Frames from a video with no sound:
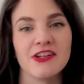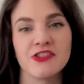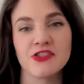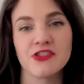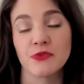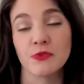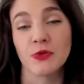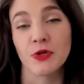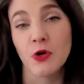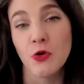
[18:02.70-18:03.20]

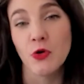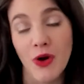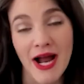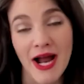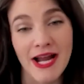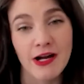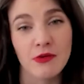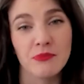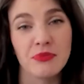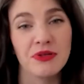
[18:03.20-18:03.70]
to
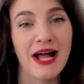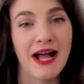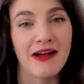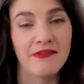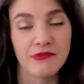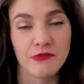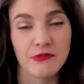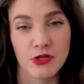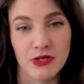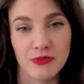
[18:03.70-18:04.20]
require
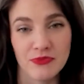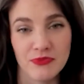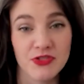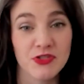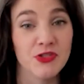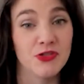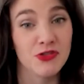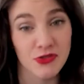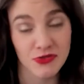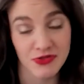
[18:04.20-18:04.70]
platforms
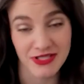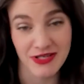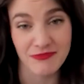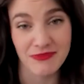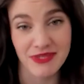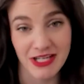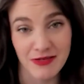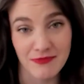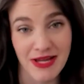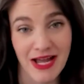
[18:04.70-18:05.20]
to do
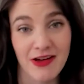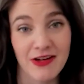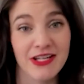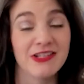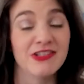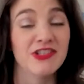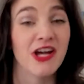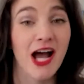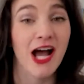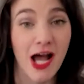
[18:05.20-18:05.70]
something about
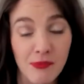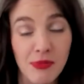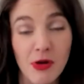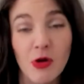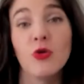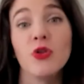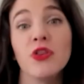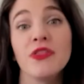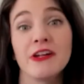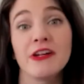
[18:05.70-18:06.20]
it, to
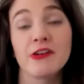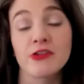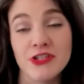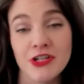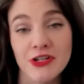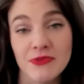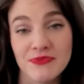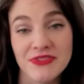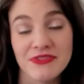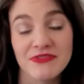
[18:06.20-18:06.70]
uphold their
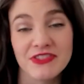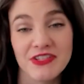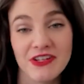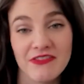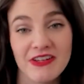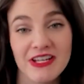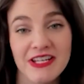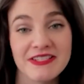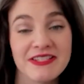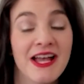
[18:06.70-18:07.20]
terms of
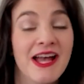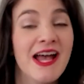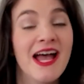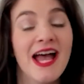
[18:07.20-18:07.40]
service,